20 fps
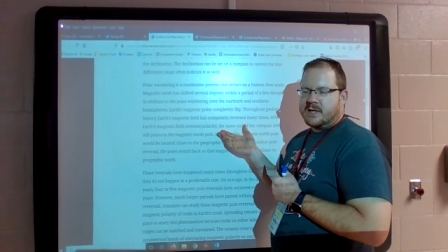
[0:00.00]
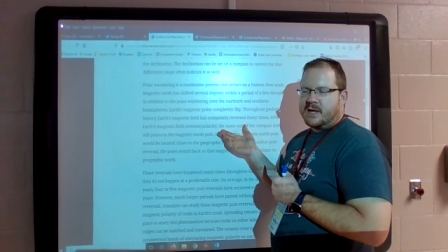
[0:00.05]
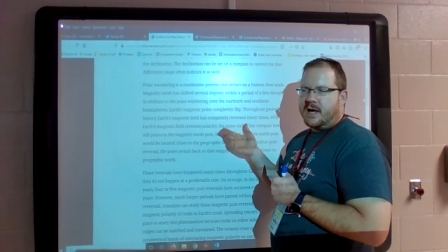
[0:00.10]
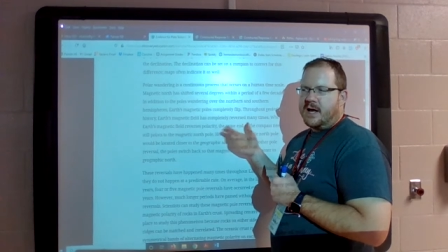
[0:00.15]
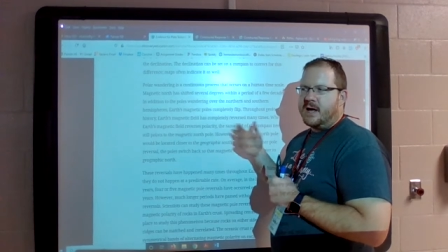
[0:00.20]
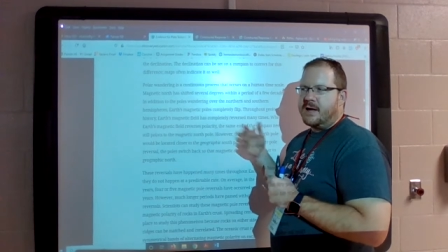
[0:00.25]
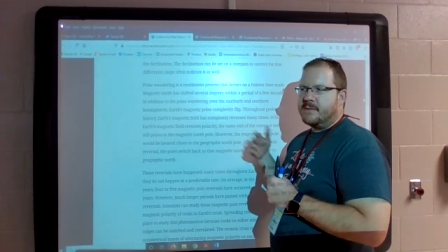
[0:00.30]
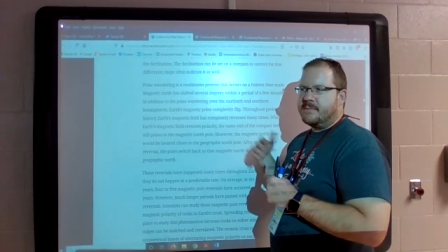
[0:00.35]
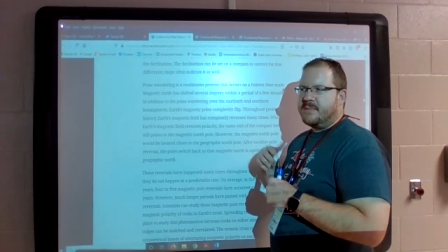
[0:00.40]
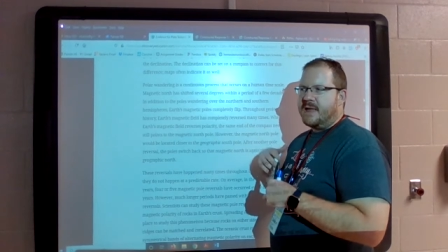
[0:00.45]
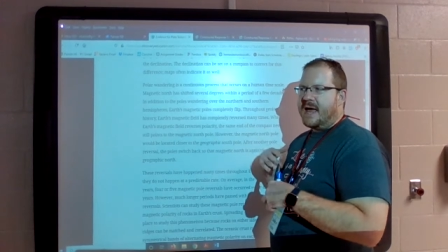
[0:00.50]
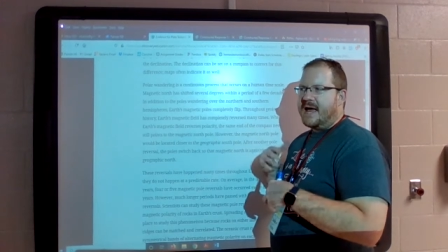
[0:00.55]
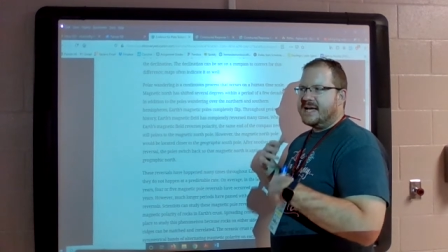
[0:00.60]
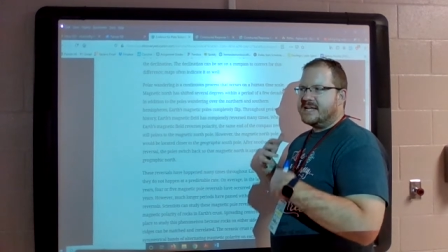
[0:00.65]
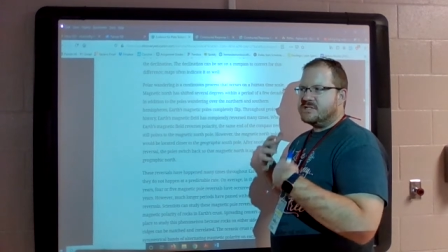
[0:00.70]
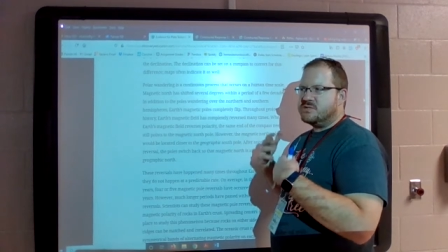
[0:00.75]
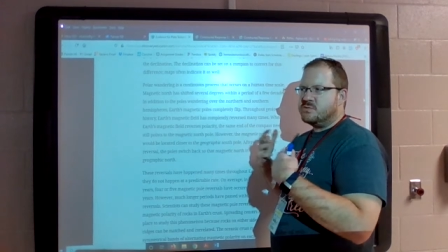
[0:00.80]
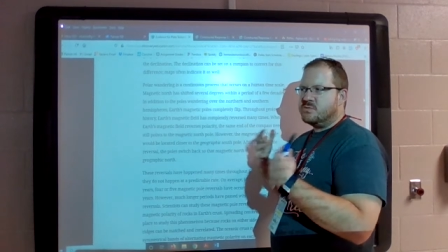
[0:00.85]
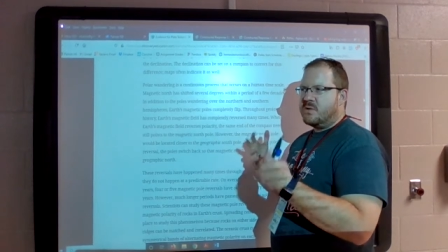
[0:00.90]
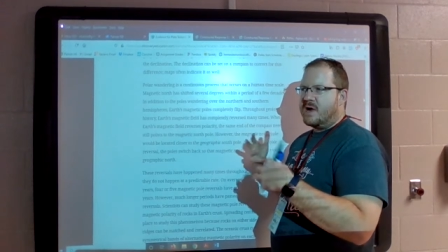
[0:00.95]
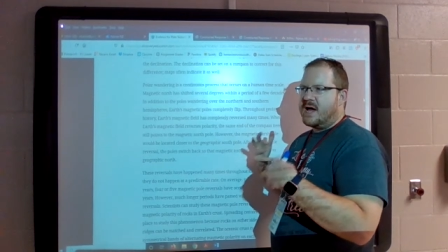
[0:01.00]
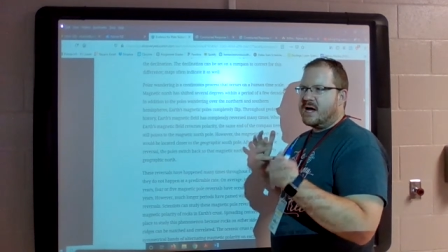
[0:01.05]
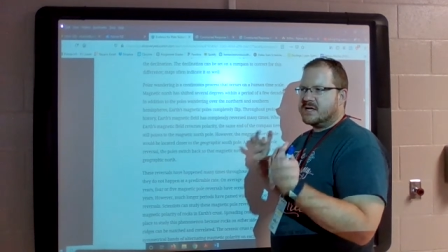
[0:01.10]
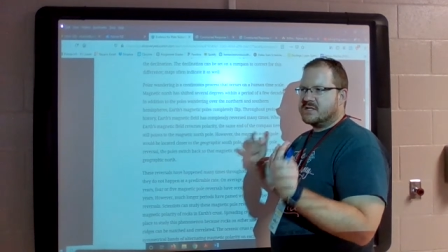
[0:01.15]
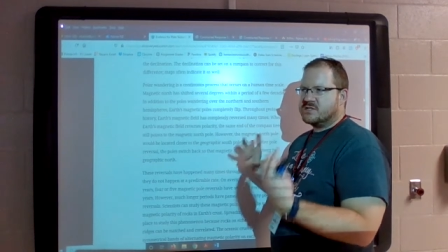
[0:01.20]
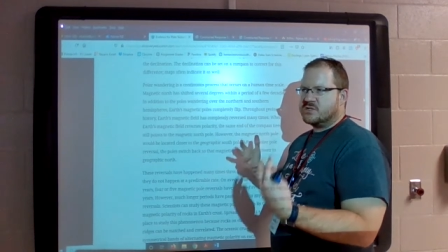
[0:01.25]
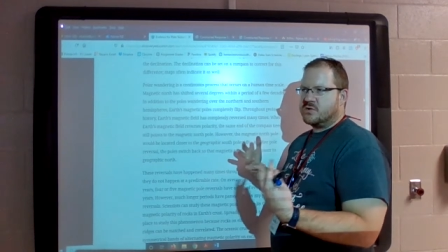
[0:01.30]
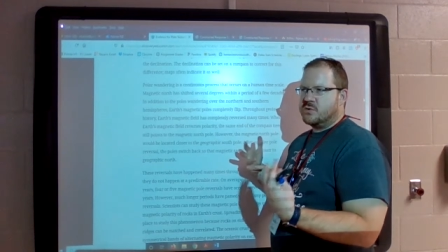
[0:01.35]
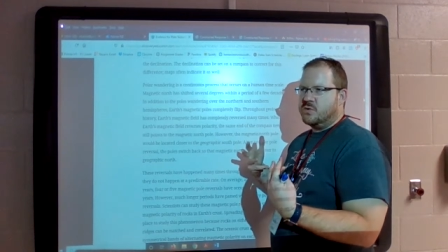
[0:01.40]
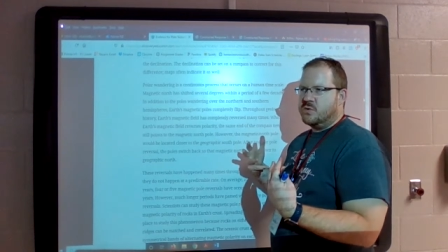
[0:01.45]
Um, as
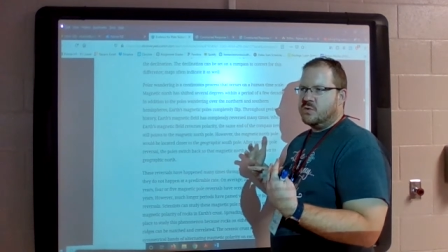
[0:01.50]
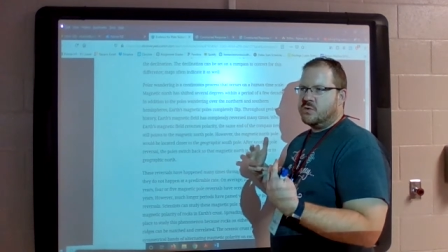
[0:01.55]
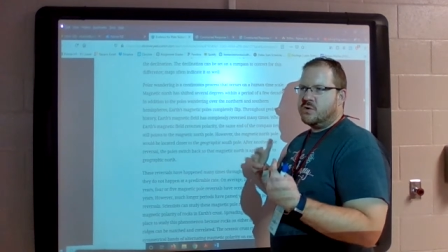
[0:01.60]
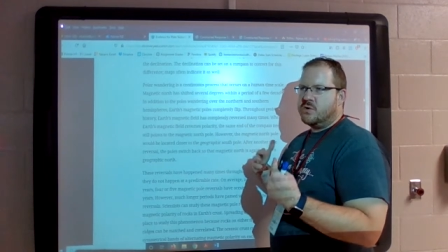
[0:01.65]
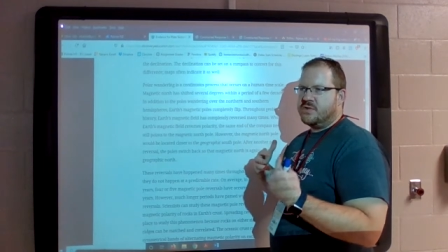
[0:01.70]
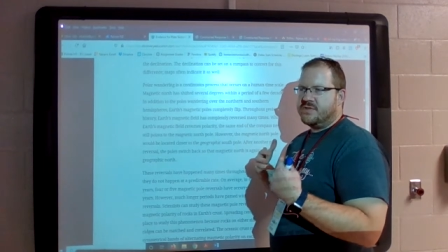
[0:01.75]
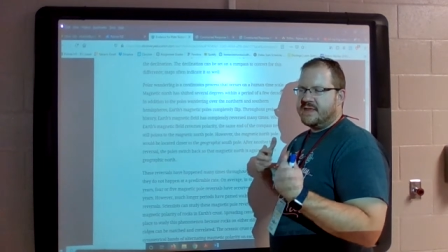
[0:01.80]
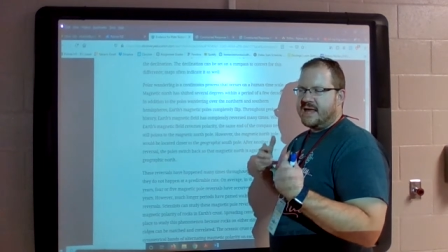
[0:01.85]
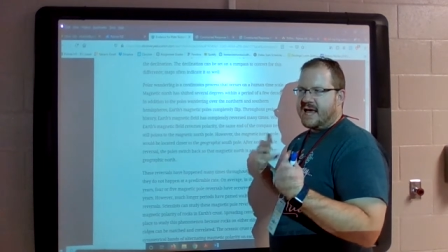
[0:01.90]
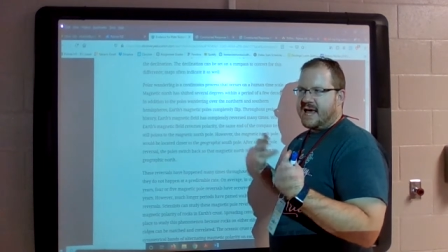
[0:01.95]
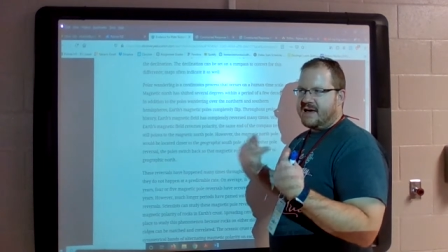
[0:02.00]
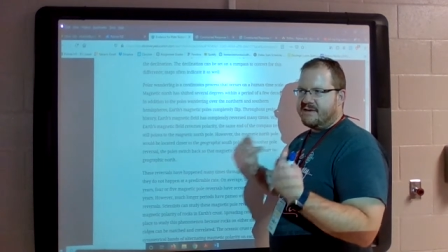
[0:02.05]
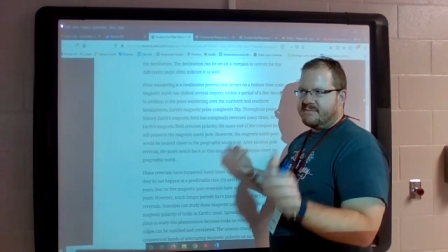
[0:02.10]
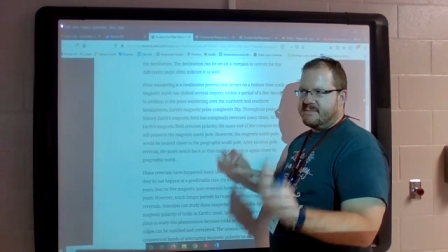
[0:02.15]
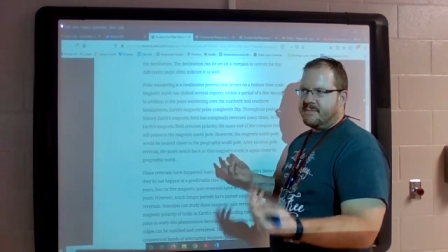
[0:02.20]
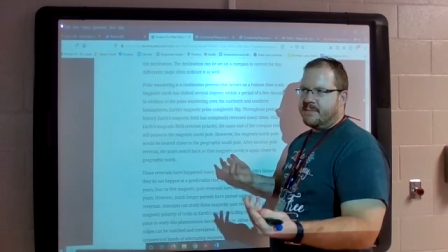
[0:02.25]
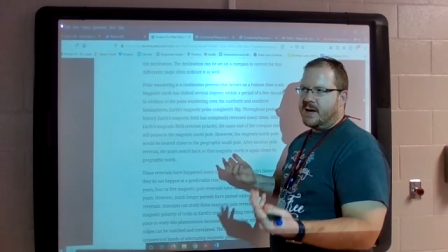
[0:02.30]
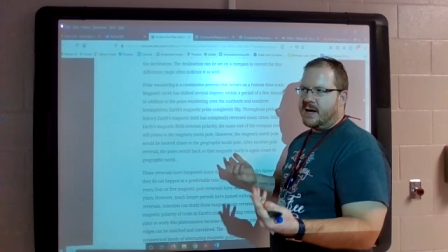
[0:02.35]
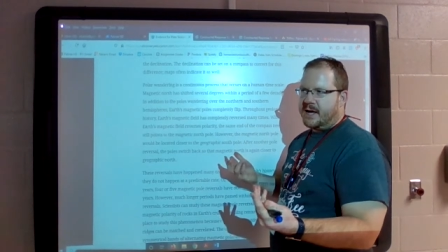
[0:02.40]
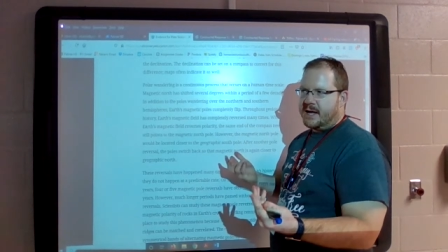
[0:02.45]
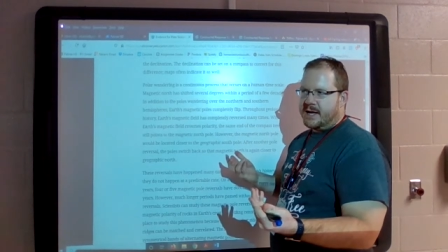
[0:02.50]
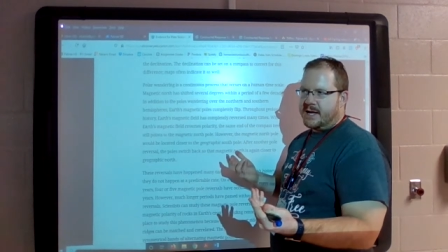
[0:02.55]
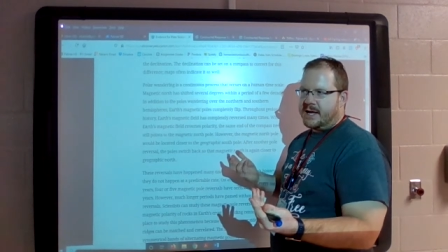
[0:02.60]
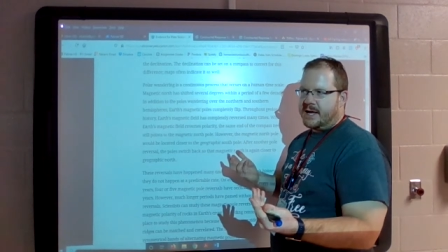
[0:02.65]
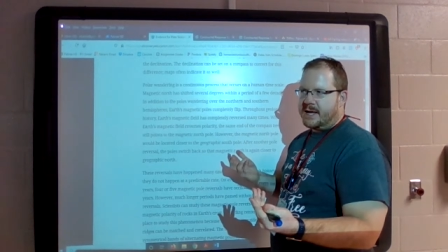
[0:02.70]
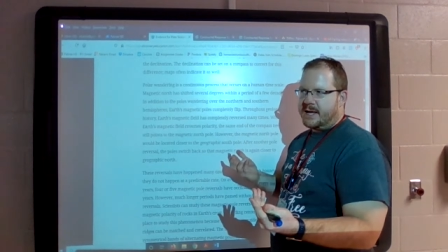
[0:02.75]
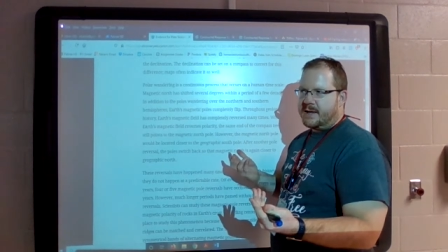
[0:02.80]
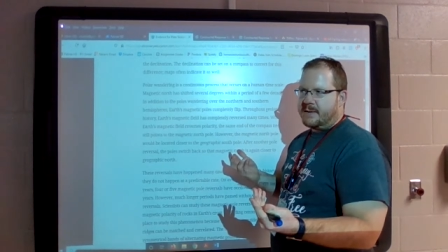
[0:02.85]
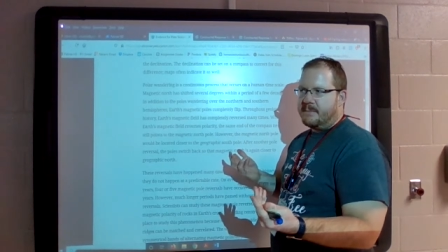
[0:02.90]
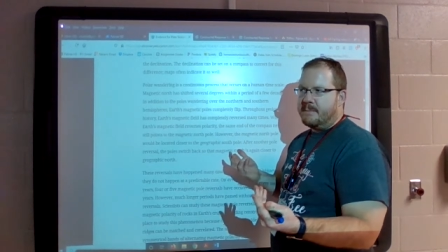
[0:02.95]
rocks cool, they have
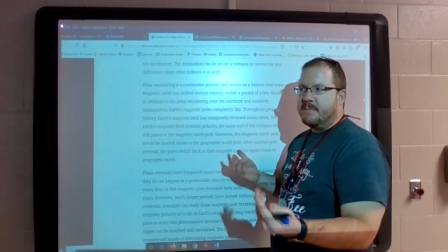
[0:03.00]
uh,